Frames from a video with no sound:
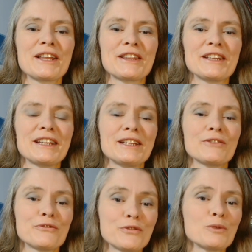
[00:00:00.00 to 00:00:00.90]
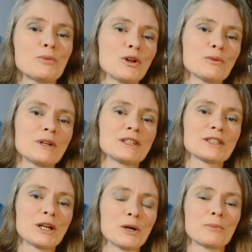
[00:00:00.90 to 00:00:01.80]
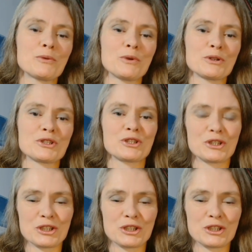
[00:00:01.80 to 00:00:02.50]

the Football World Cup was